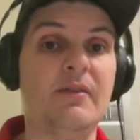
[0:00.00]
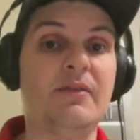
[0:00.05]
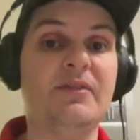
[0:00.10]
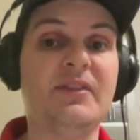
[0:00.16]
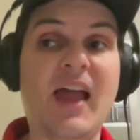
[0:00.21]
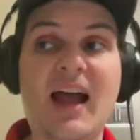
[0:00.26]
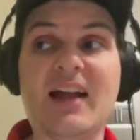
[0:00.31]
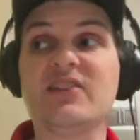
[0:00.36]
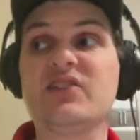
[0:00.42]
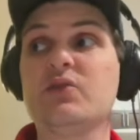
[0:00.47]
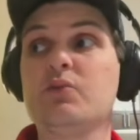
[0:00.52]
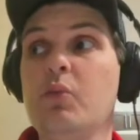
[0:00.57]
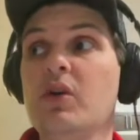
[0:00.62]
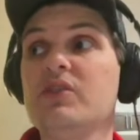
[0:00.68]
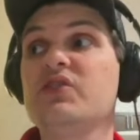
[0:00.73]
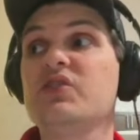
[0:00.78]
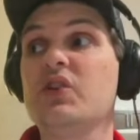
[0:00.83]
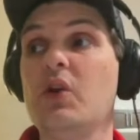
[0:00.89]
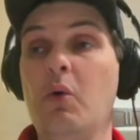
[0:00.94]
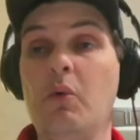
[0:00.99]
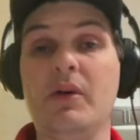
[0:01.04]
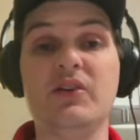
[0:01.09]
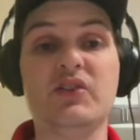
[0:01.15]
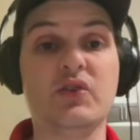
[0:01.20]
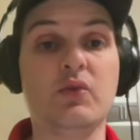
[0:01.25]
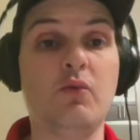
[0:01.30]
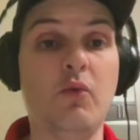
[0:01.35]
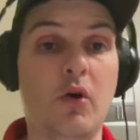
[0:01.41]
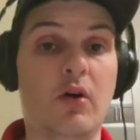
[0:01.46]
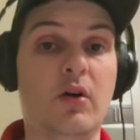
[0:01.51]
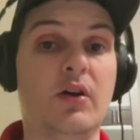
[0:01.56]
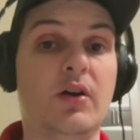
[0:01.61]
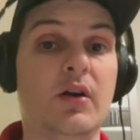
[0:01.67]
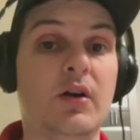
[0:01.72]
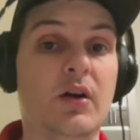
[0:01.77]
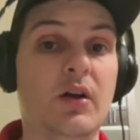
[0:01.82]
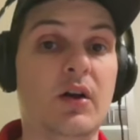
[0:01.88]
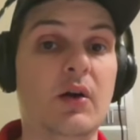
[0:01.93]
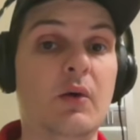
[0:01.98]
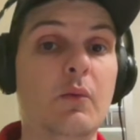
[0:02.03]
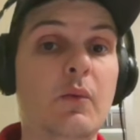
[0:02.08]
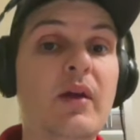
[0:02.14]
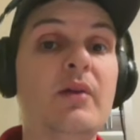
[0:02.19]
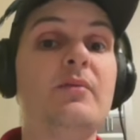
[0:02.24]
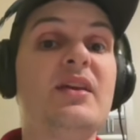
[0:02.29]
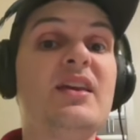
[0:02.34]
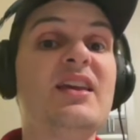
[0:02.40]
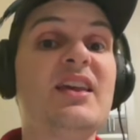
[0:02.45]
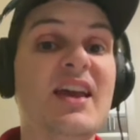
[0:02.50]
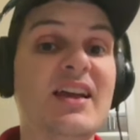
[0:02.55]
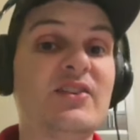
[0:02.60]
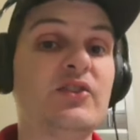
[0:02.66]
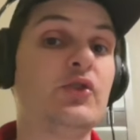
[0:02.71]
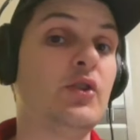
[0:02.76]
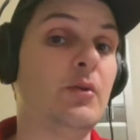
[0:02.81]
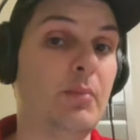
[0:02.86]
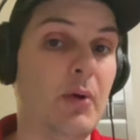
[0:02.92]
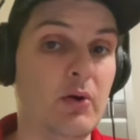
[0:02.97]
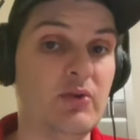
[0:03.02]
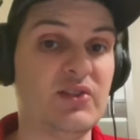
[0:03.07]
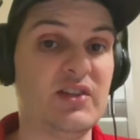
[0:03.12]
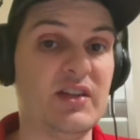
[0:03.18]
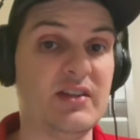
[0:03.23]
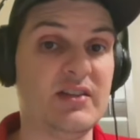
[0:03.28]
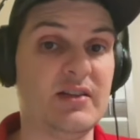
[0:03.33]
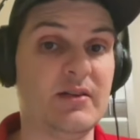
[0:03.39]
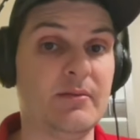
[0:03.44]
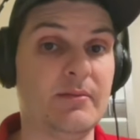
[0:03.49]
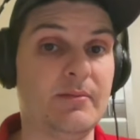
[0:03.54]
That's what's going to work when we get to the postseason.